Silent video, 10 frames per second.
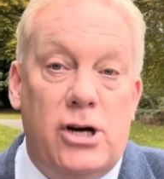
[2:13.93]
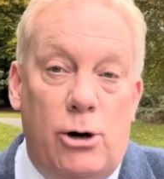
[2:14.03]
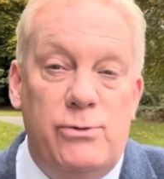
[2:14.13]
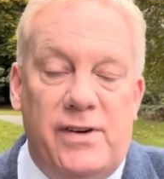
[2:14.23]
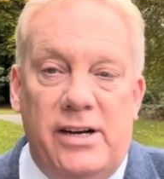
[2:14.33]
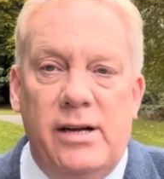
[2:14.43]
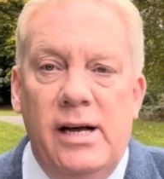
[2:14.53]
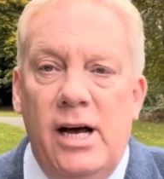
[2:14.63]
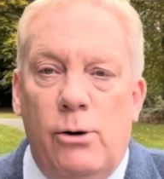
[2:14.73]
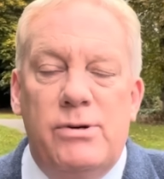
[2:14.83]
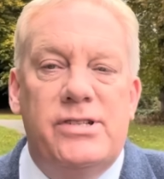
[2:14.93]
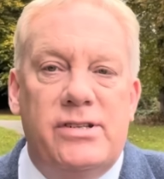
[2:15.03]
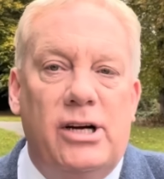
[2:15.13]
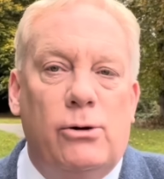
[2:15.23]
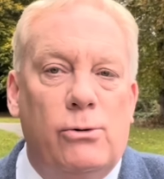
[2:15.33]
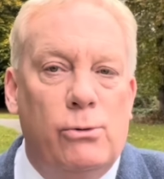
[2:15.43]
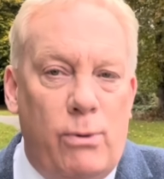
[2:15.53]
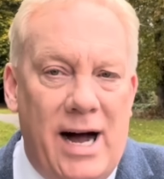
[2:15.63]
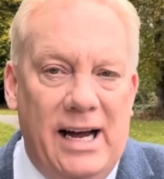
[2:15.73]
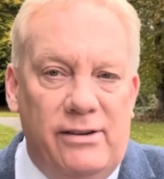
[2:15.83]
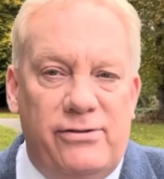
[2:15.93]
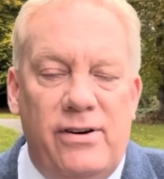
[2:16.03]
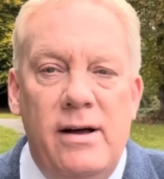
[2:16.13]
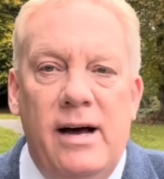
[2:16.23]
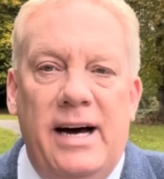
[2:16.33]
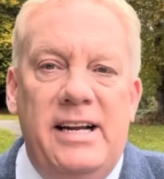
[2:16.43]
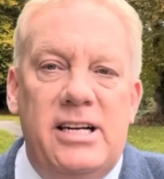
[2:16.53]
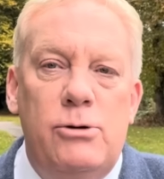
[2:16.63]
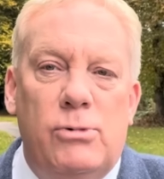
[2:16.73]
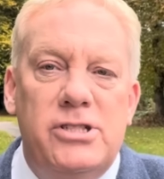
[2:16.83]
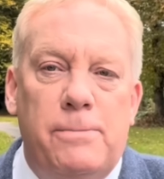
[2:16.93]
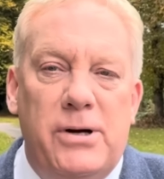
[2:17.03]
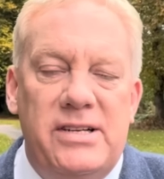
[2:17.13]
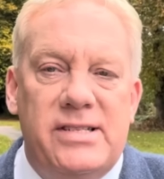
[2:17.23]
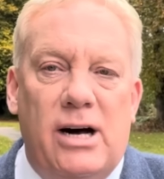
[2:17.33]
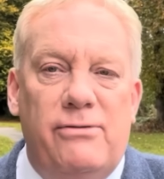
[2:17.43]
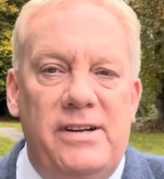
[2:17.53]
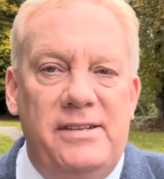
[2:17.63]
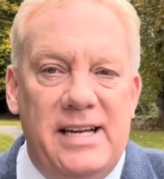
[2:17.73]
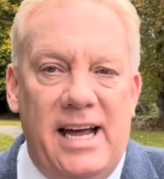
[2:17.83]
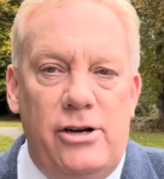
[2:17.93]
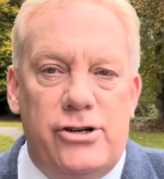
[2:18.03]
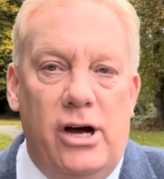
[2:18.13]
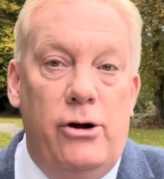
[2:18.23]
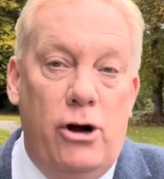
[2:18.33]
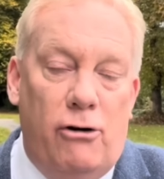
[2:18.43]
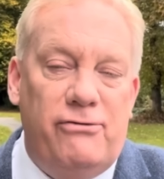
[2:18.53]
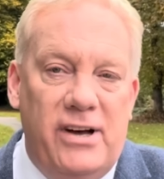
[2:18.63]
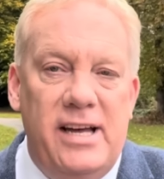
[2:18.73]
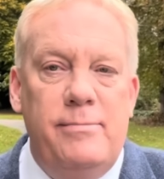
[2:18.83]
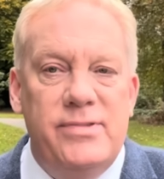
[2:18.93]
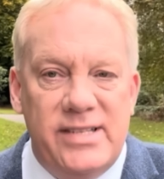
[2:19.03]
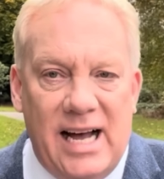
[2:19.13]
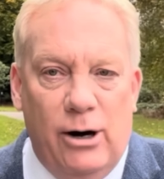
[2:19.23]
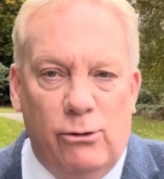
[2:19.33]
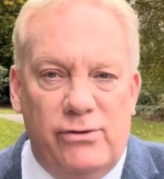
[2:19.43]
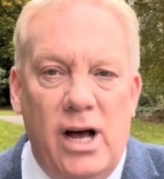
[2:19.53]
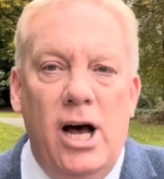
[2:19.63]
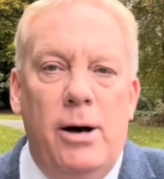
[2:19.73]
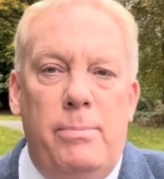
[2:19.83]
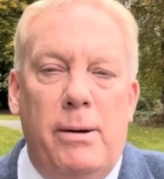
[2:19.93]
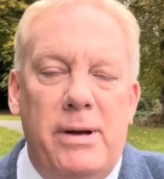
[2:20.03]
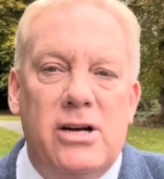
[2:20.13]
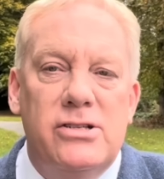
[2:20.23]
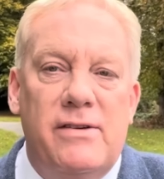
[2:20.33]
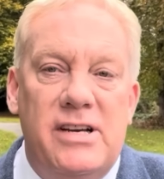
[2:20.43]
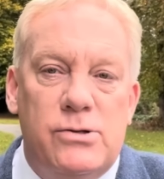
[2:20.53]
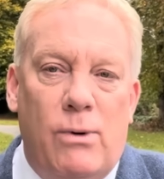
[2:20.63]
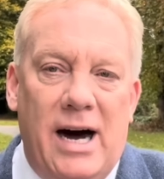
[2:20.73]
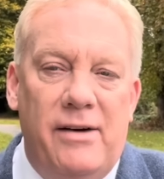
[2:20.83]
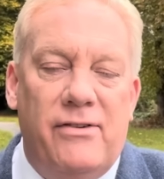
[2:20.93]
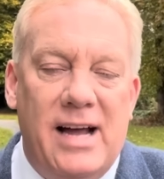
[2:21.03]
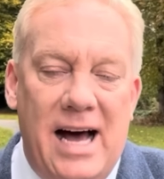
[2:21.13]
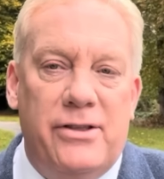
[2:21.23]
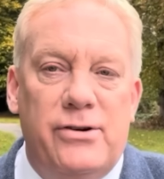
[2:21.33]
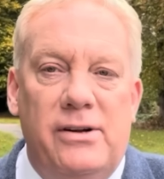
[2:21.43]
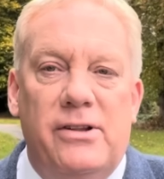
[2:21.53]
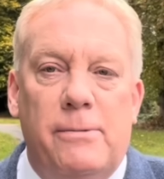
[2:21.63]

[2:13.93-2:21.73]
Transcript: COVID was still rife. And he didn't want to put himself in danger, not for himself, but because of his wife, Catherine,